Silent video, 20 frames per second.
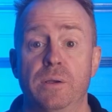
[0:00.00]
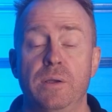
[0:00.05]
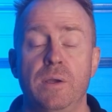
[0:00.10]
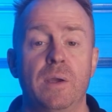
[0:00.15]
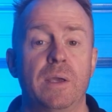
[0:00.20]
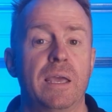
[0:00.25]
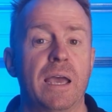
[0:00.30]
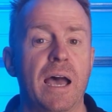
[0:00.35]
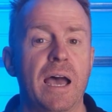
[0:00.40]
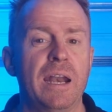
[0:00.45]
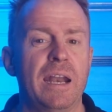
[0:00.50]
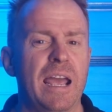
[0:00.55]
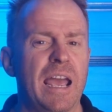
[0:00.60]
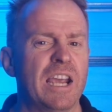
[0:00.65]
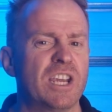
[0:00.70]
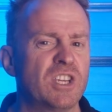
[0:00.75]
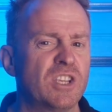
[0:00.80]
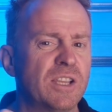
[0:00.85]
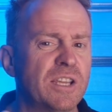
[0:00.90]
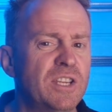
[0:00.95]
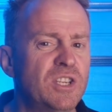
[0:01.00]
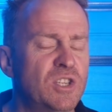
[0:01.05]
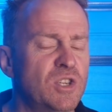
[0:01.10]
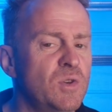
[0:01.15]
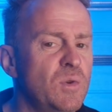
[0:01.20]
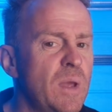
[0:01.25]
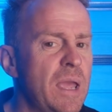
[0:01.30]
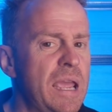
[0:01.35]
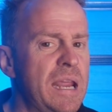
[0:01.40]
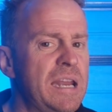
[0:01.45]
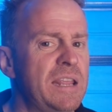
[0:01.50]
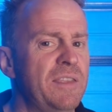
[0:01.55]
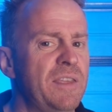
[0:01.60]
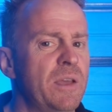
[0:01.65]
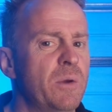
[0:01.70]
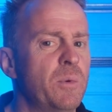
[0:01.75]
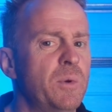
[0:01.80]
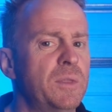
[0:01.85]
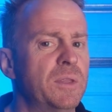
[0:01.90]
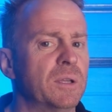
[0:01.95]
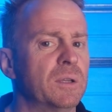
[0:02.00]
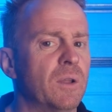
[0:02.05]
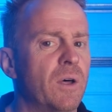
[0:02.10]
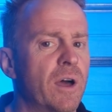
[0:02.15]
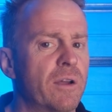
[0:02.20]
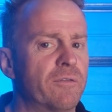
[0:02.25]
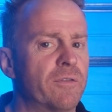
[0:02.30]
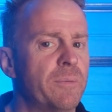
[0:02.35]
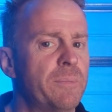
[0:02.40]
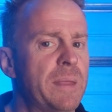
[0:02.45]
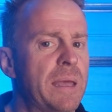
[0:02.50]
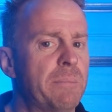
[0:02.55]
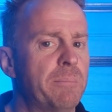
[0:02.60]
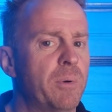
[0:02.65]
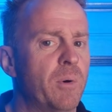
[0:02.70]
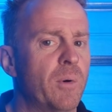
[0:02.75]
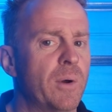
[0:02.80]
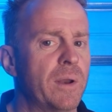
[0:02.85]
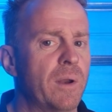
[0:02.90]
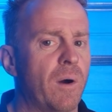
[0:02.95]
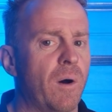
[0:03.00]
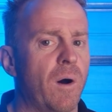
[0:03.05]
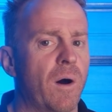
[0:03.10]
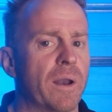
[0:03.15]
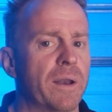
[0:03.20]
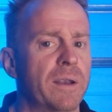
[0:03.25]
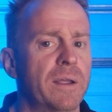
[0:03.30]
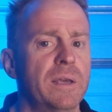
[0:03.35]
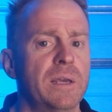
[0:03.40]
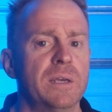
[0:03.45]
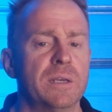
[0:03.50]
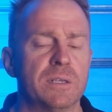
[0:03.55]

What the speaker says: You can't actually do anything with the light from that point on.